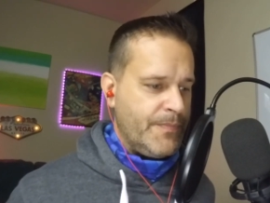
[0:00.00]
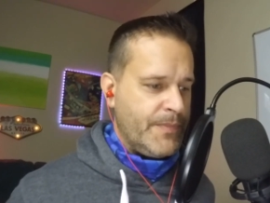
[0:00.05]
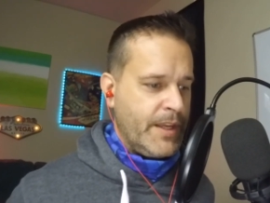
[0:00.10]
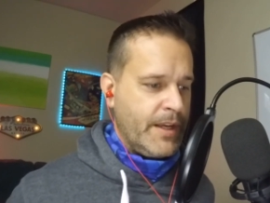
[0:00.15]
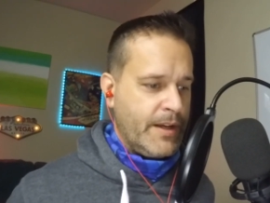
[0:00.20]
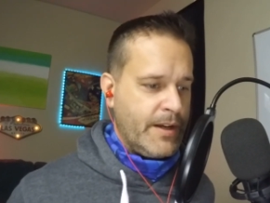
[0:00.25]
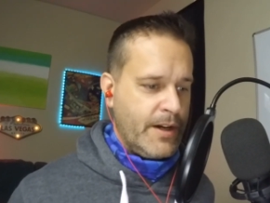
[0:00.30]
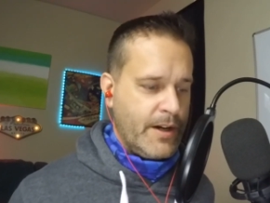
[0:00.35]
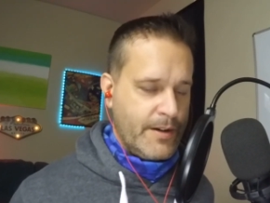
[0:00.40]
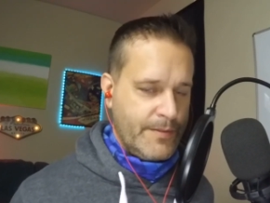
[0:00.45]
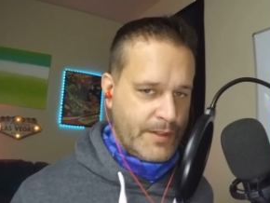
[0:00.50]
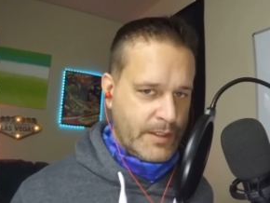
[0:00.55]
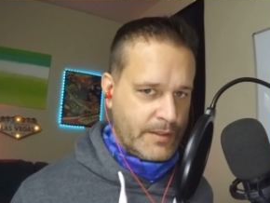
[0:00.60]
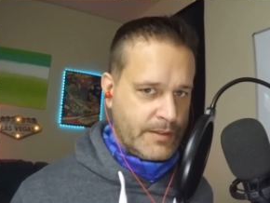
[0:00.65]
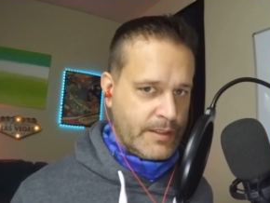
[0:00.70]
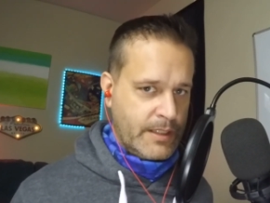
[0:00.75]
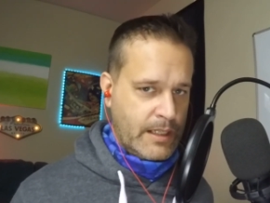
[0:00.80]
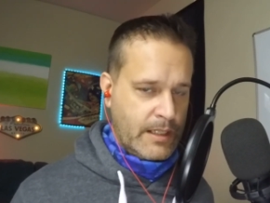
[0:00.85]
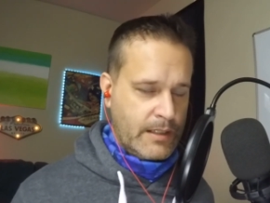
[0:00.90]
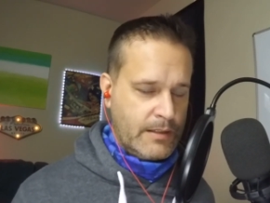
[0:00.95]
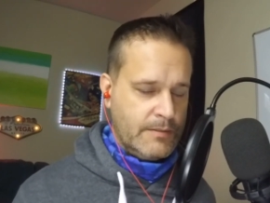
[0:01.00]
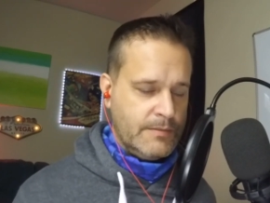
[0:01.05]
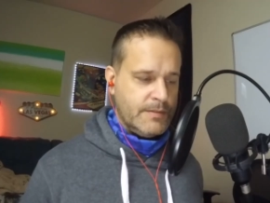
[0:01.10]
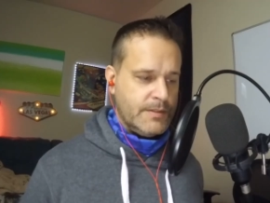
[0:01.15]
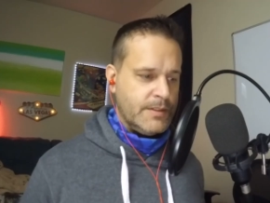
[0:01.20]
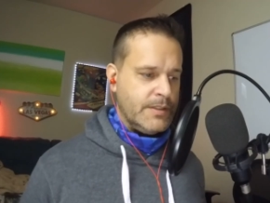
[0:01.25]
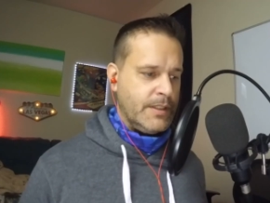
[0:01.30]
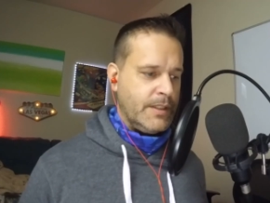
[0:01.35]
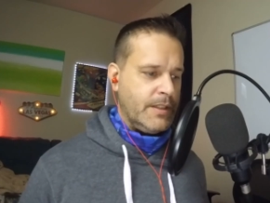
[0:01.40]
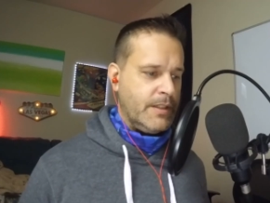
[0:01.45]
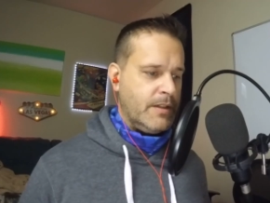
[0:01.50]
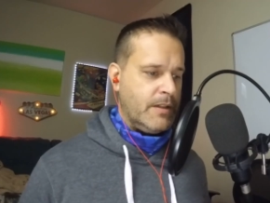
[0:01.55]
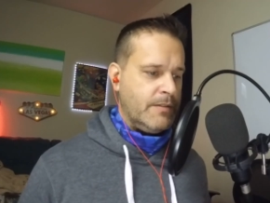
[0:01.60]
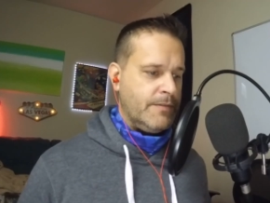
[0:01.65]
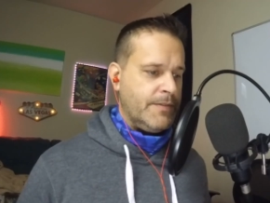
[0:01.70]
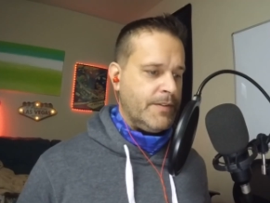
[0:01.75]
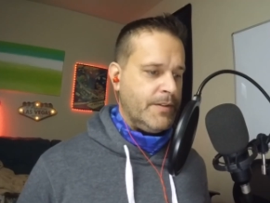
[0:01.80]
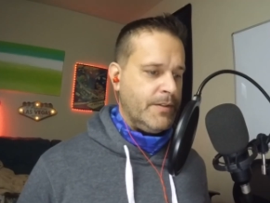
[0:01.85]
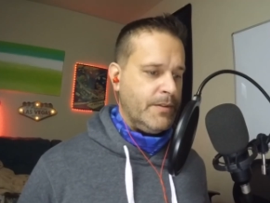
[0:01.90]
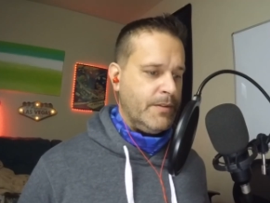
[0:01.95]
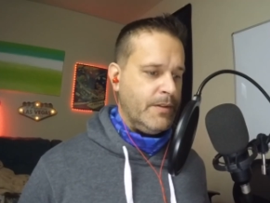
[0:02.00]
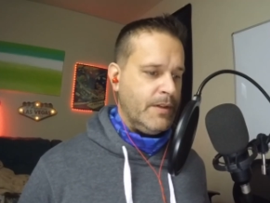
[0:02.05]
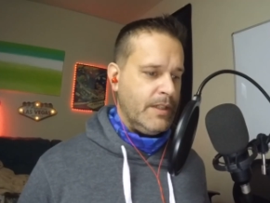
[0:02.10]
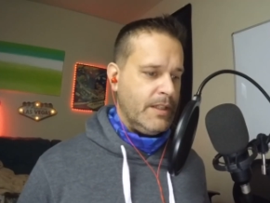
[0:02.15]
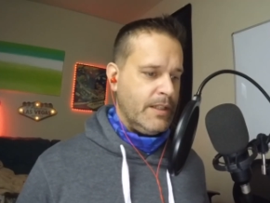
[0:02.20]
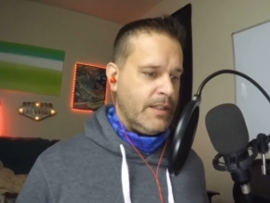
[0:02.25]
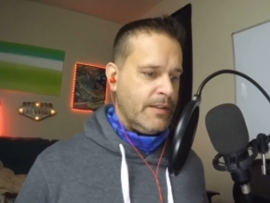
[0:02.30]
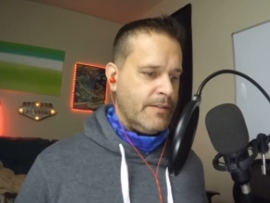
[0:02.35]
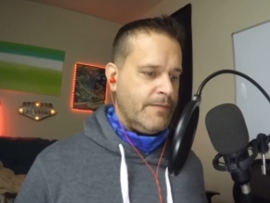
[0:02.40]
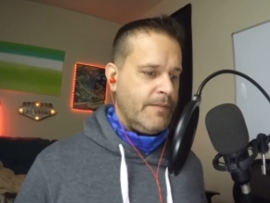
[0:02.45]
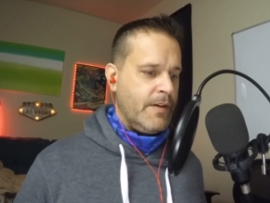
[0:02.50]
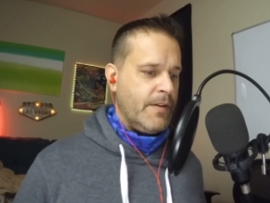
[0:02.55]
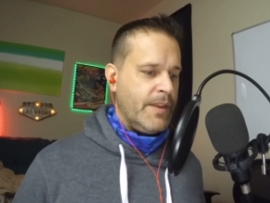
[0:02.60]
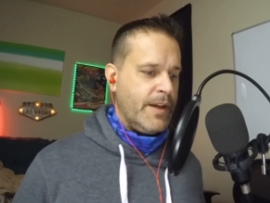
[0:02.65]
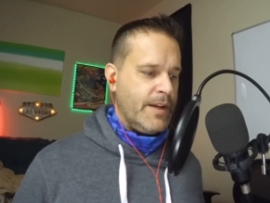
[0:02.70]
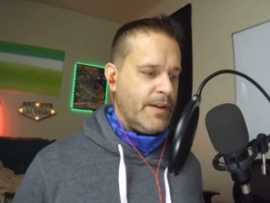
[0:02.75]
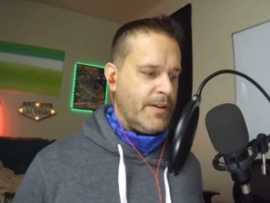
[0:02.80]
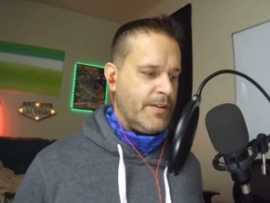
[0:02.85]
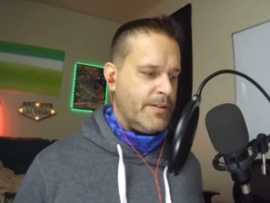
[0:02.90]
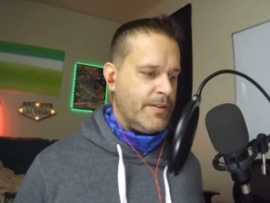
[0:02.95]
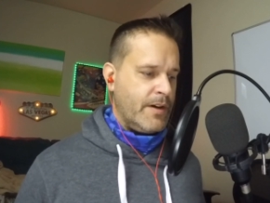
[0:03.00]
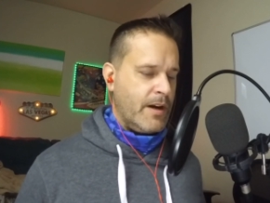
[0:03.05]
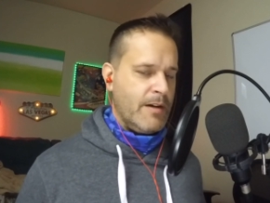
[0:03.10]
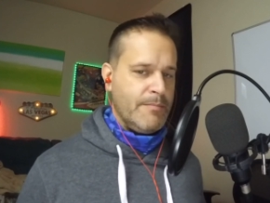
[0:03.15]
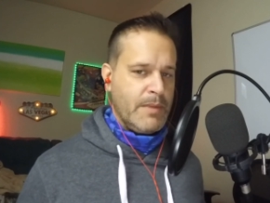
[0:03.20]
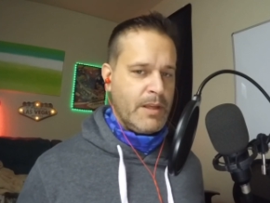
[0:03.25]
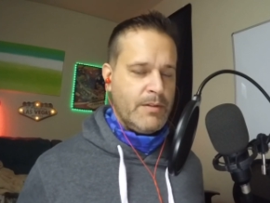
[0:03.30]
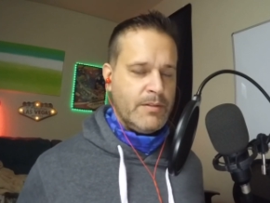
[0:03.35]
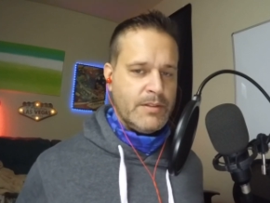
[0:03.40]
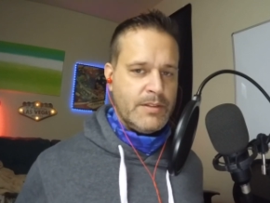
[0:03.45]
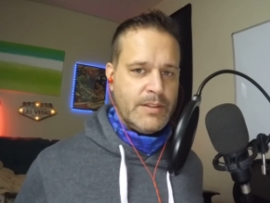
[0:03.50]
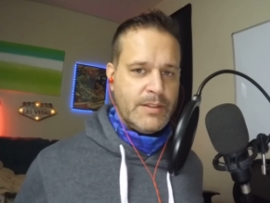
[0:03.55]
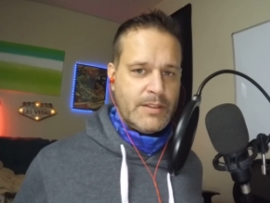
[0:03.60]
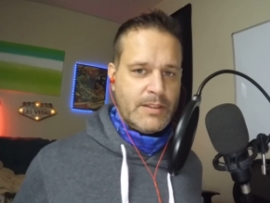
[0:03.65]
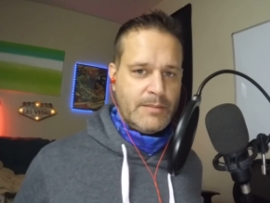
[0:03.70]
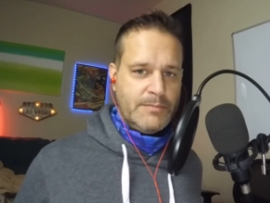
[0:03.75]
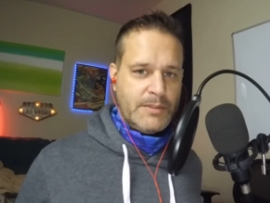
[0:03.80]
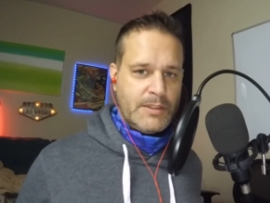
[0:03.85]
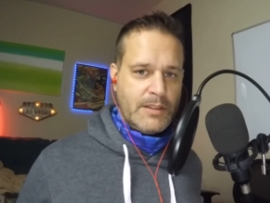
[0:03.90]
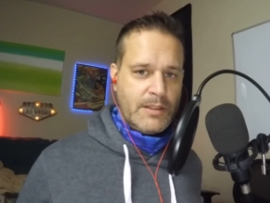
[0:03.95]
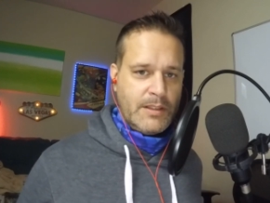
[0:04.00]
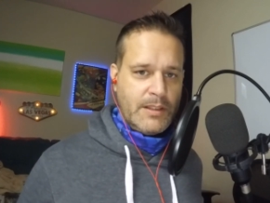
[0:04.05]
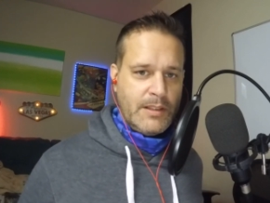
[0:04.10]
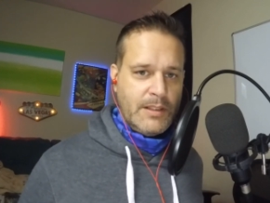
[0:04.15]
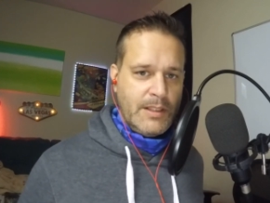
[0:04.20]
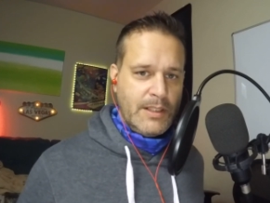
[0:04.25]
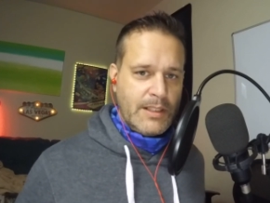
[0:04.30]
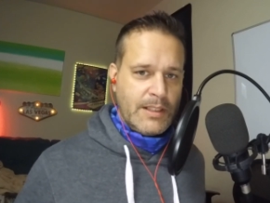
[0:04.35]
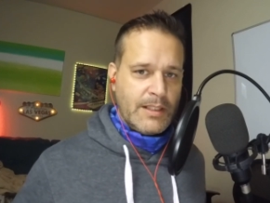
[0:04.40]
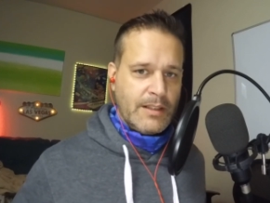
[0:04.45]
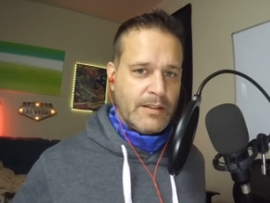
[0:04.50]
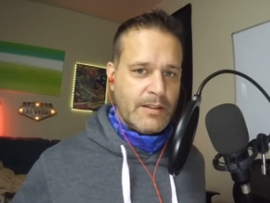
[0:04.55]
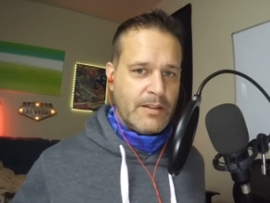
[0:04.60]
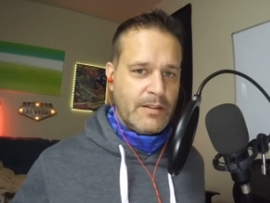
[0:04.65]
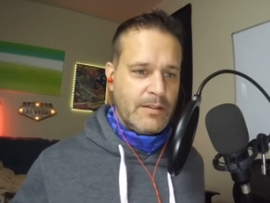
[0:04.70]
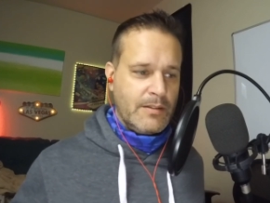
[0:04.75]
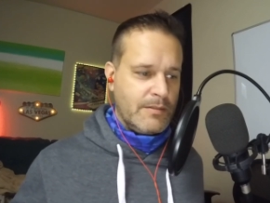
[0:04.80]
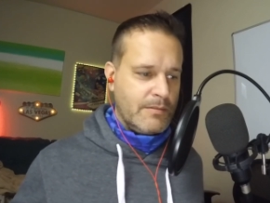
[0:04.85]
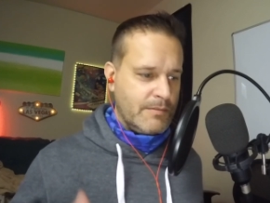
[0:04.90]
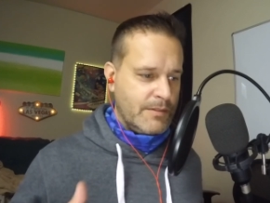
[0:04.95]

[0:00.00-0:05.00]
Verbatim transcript: Take care of yourselves. You know, if you feel that your immune system's a little,